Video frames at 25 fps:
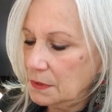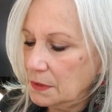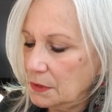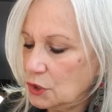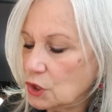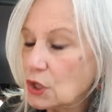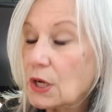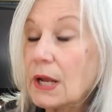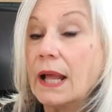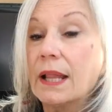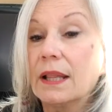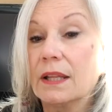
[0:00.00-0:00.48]

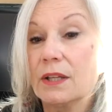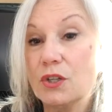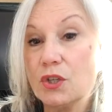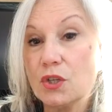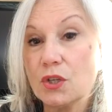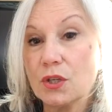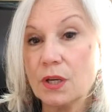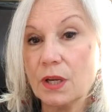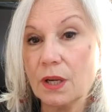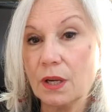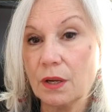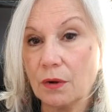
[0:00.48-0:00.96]

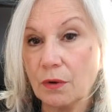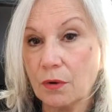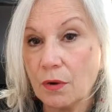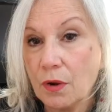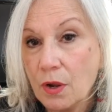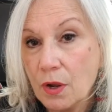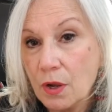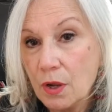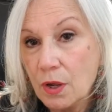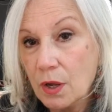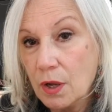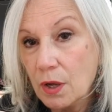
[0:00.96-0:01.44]
challenging
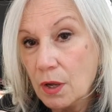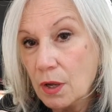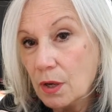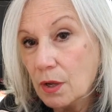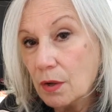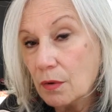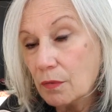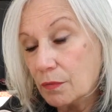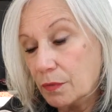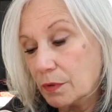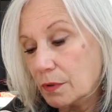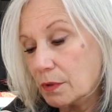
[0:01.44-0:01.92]

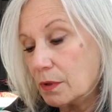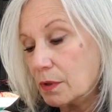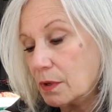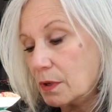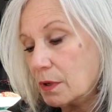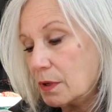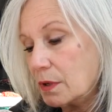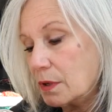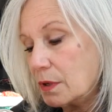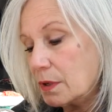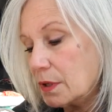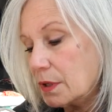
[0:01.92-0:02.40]

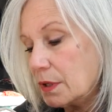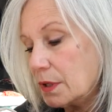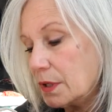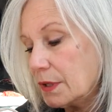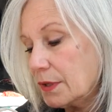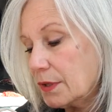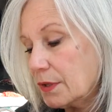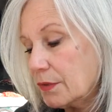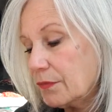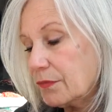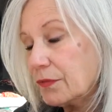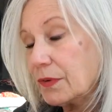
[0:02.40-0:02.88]
for
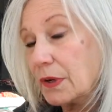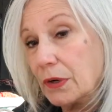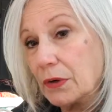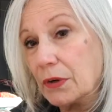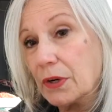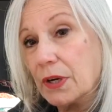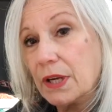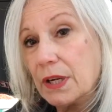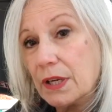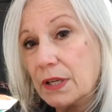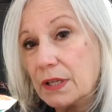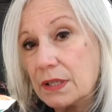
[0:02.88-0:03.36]

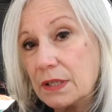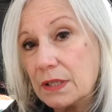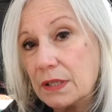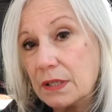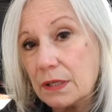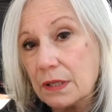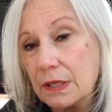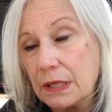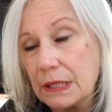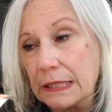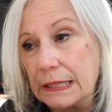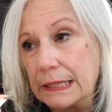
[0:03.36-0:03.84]
very
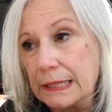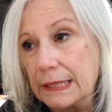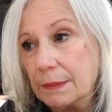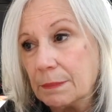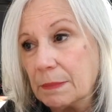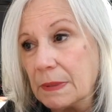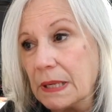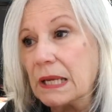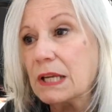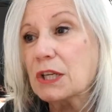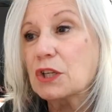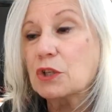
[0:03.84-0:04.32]

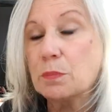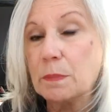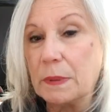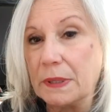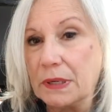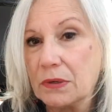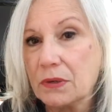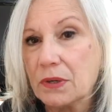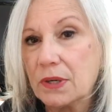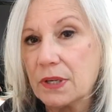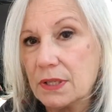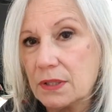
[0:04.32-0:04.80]
um,
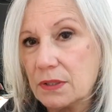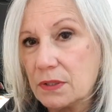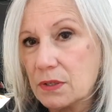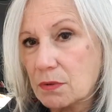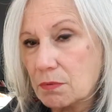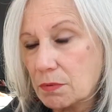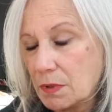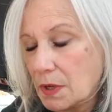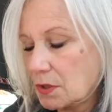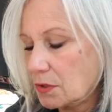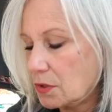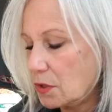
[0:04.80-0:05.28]
experienced
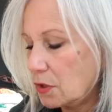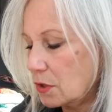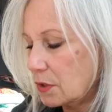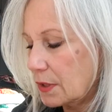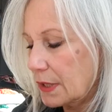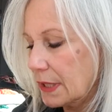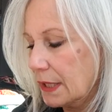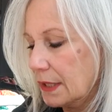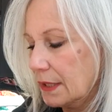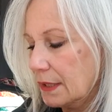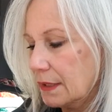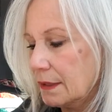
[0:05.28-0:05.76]
rug
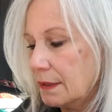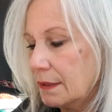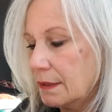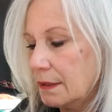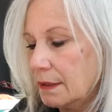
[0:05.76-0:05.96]
hooking